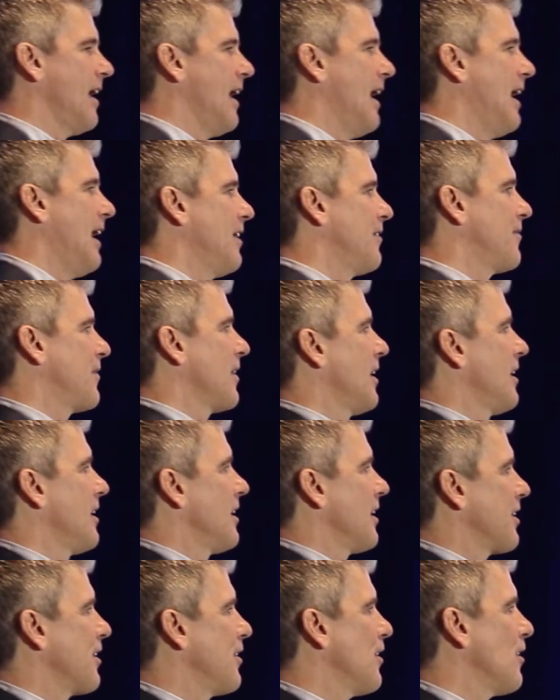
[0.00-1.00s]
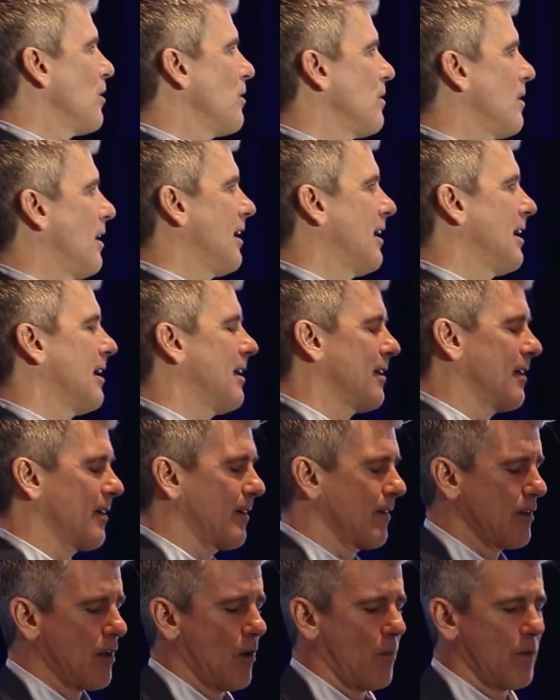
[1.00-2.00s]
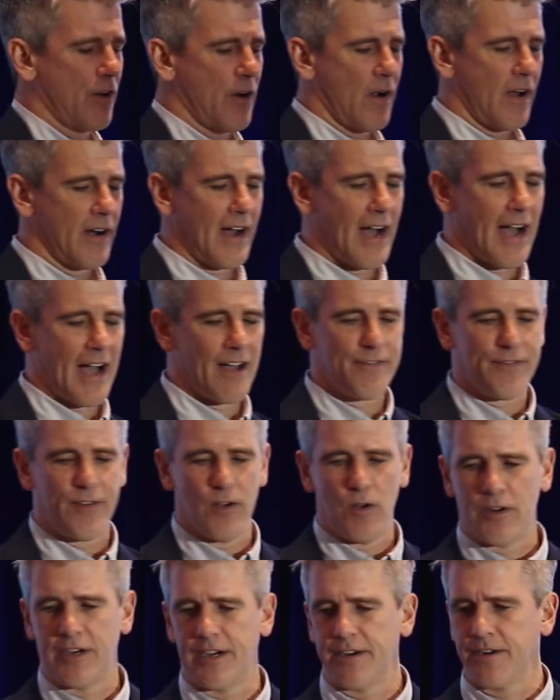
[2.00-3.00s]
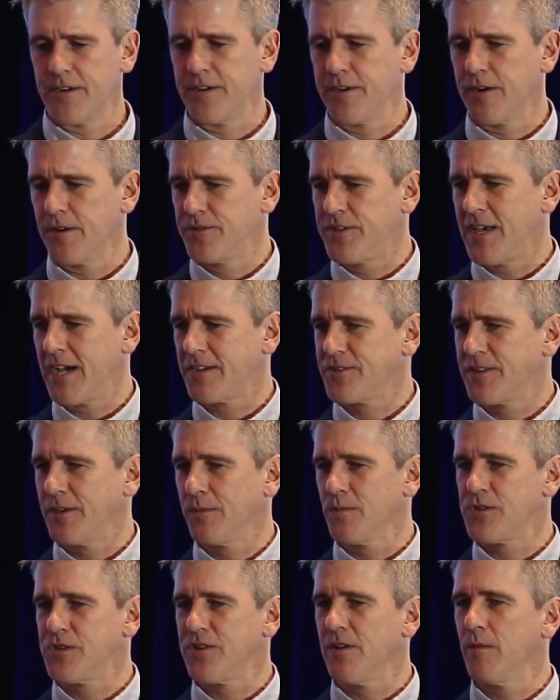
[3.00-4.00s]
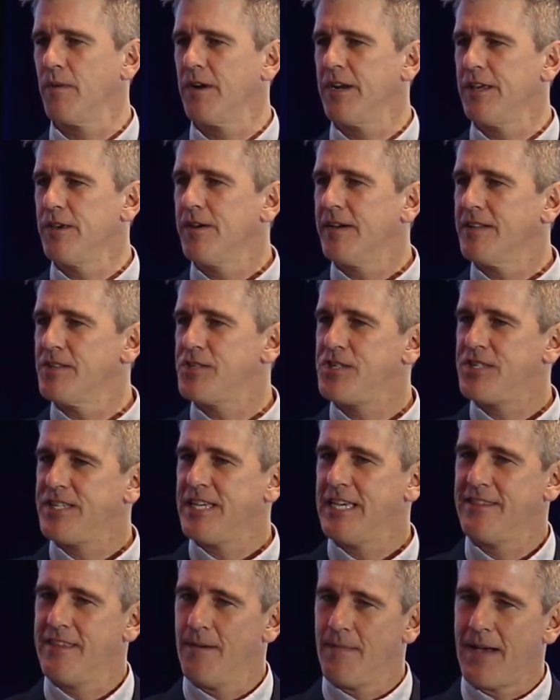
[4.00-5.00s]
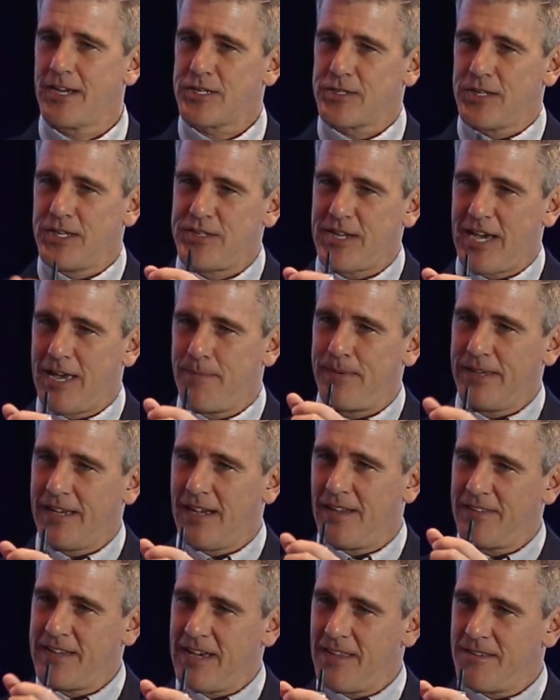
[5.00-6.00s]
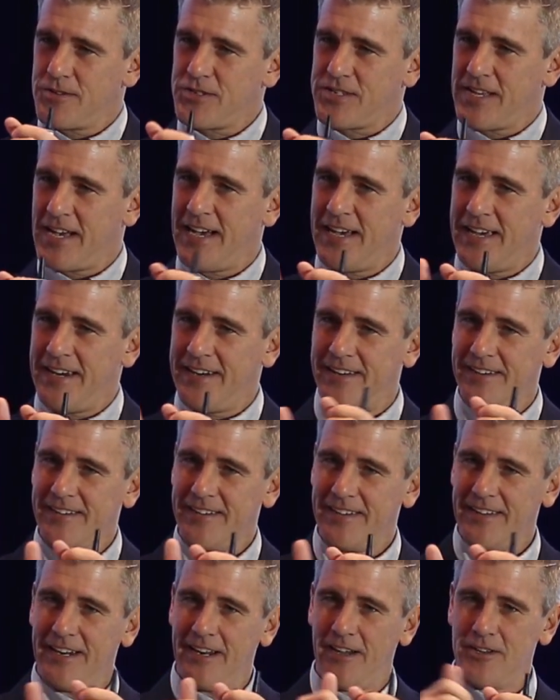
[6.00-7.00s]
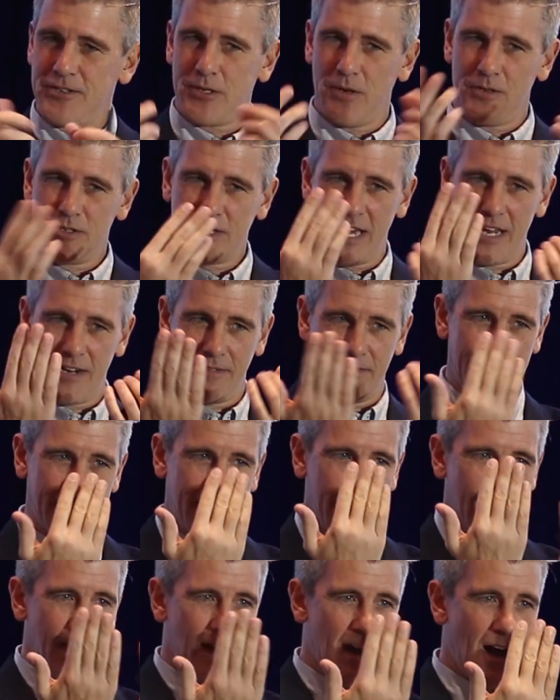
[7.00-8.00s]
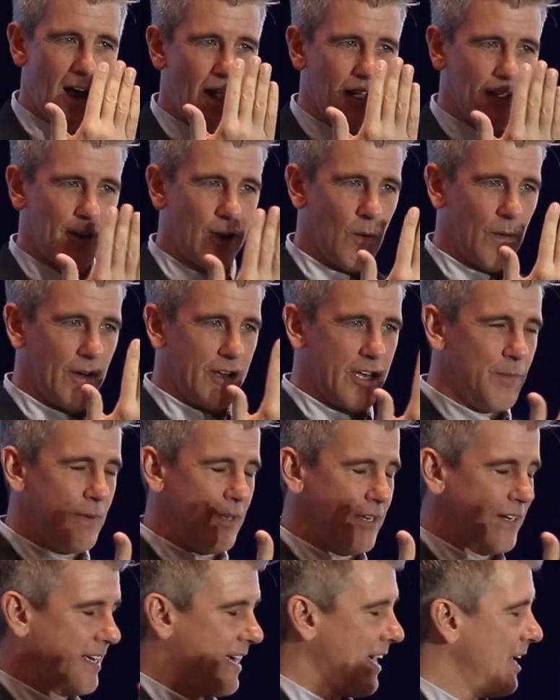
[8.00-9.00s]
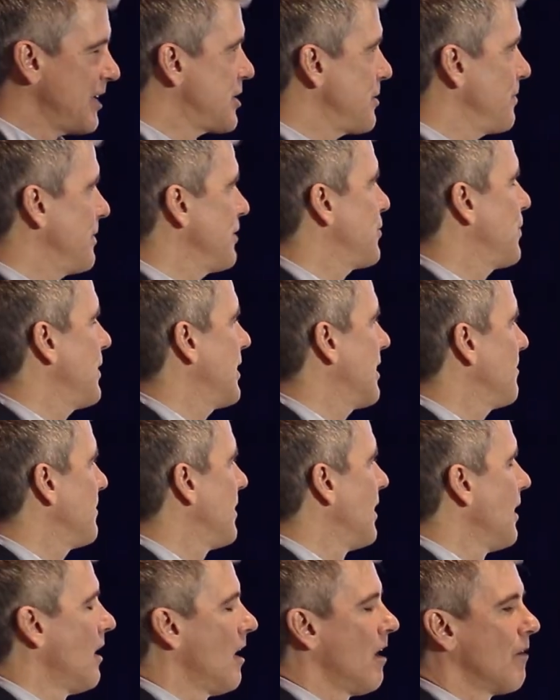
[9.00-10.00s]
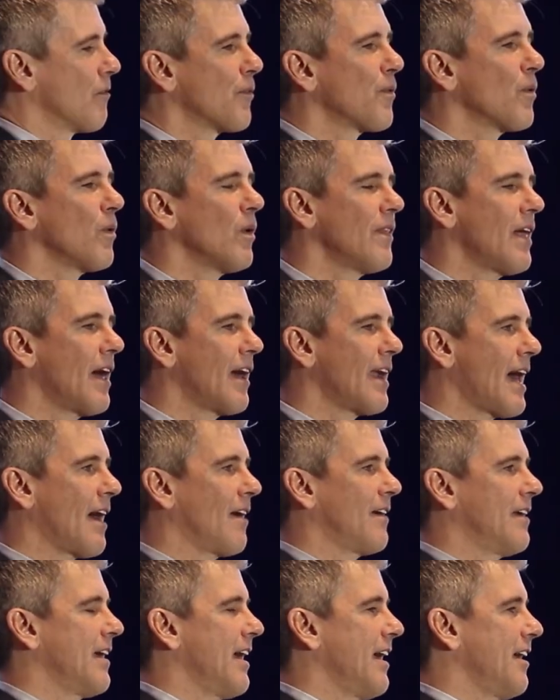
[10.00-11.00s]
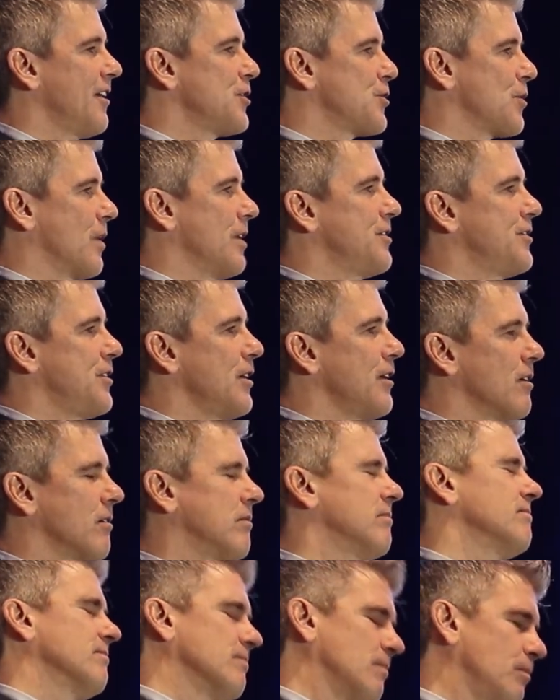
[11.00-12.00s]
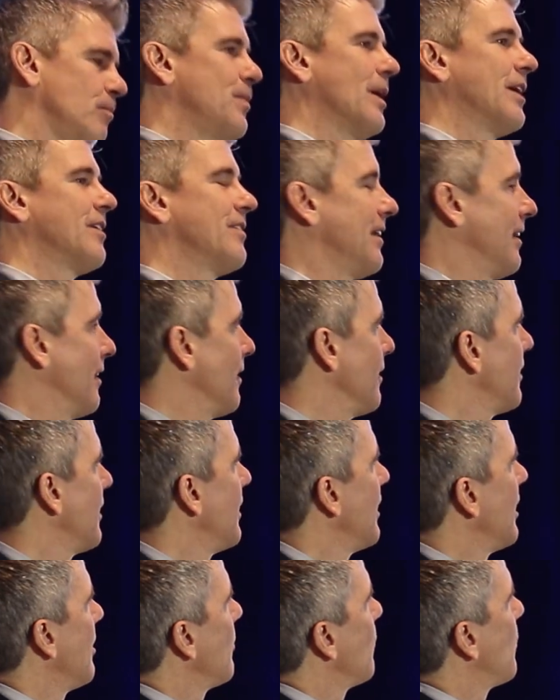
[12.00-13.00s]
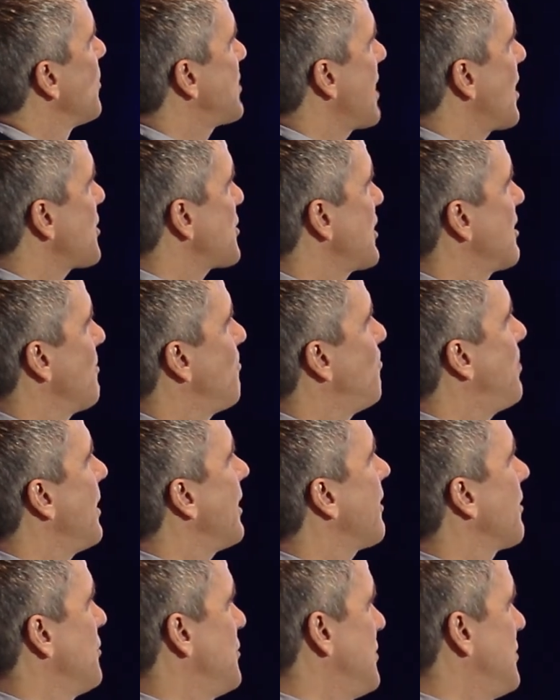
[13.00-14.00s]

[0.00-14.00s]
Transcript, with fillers: And you know, uh, you know, when you're on an iPhone and you're, you're texting with somebody, you can see them actually typing on the other side, you know, so it's kind of like ongoing communication between them. We're rolling that out in Android too, big deal. What's actually the bigger